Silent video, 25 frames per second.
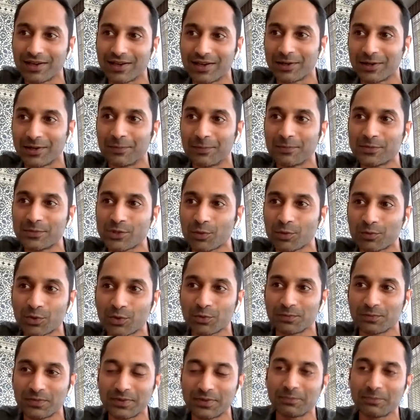So to
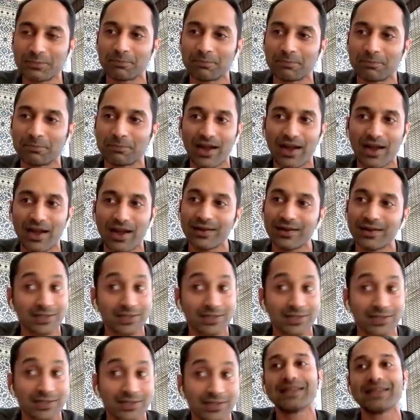by heart, then it's very
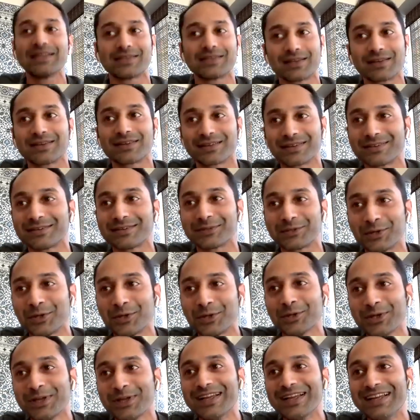easy. You know,
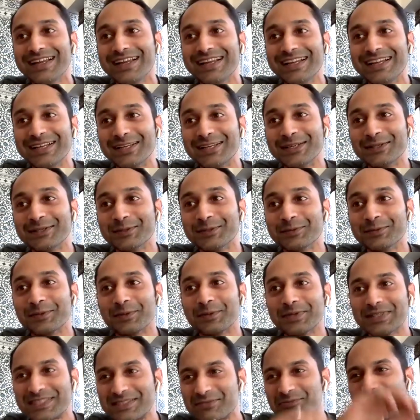
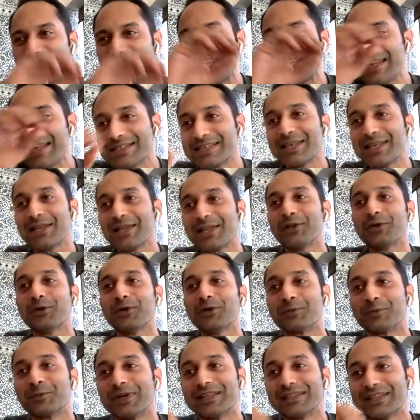it's very easy
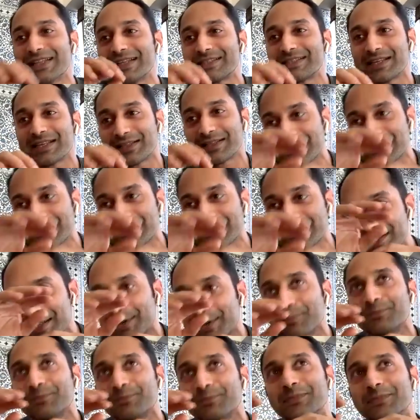to there's a
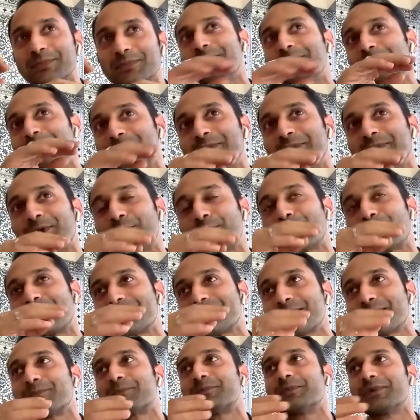
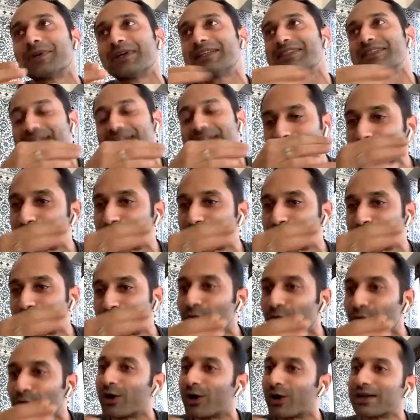it's like a song.
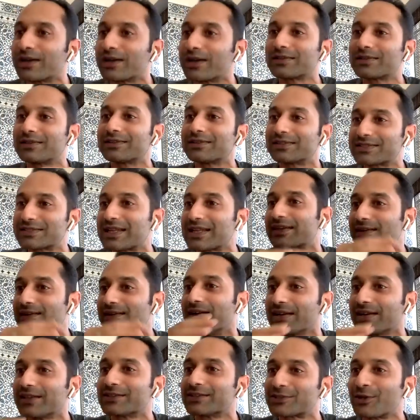It's like
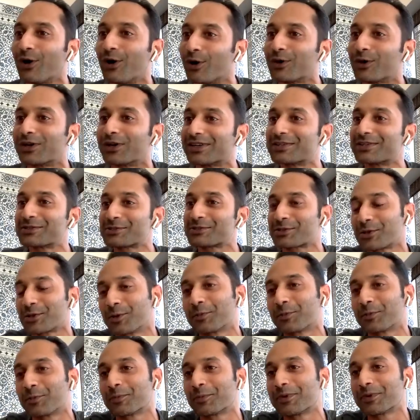learning a song.
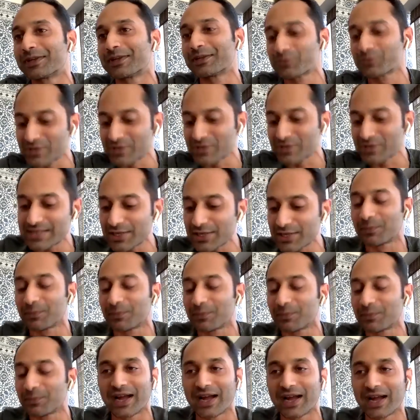So it was easy to by
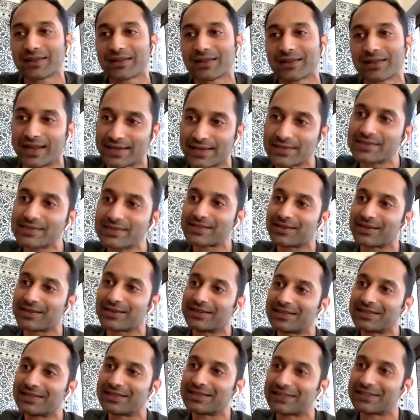heart the lines in
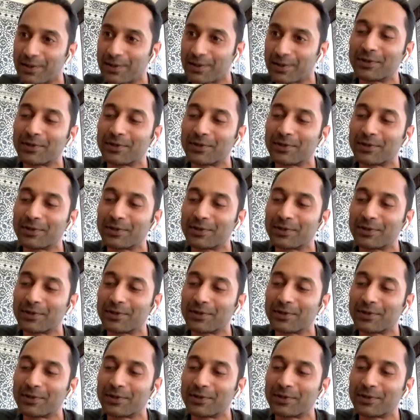Tamil.